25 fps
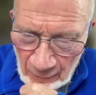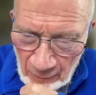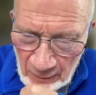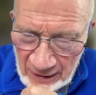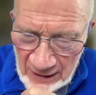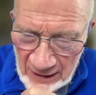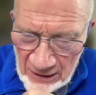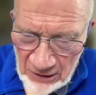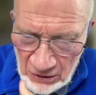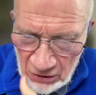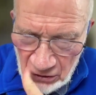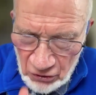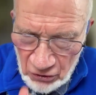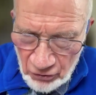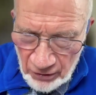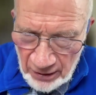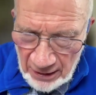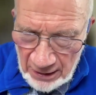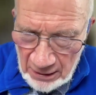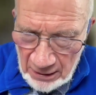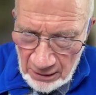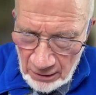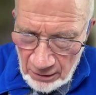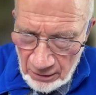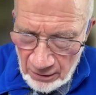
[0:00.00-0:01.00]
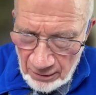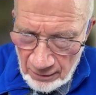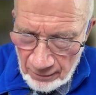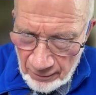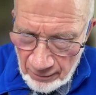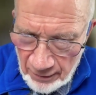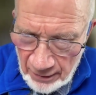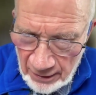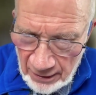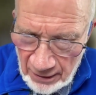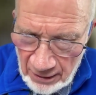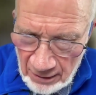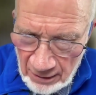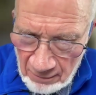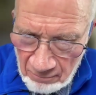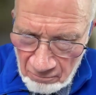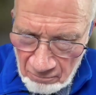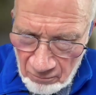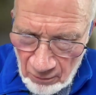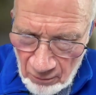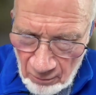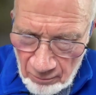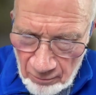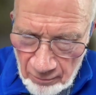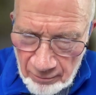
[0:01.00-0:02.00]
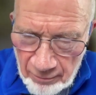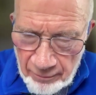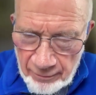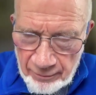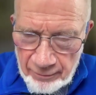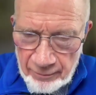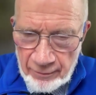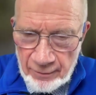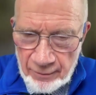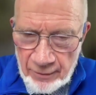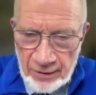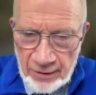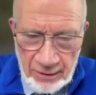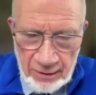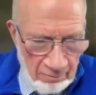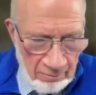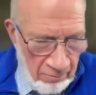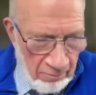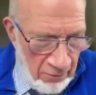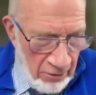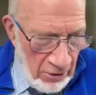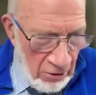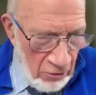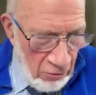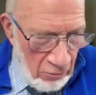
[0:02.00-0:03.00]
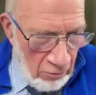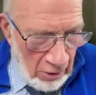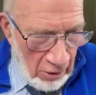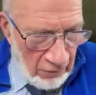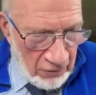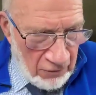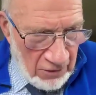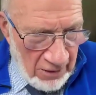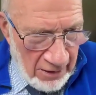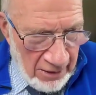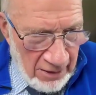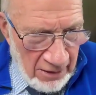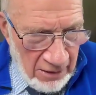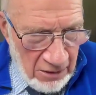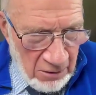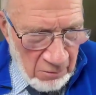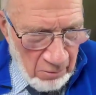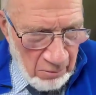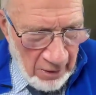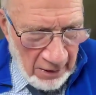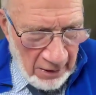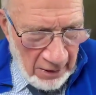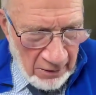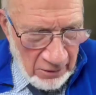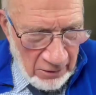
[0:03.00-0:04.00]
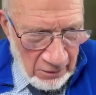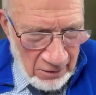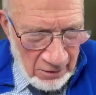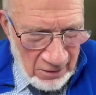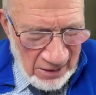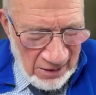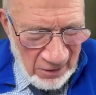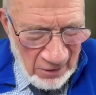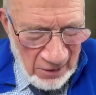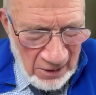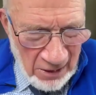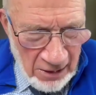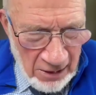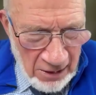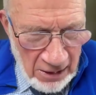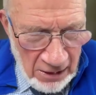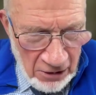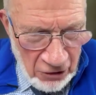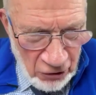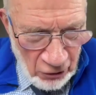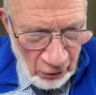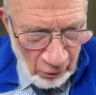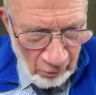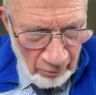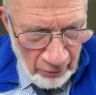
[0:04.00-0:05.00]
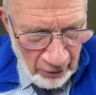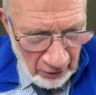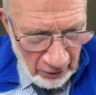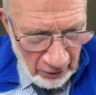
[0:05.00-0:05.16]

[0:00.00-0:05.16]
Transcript: And we had to train the new Ofsted inspectors. Now, the initial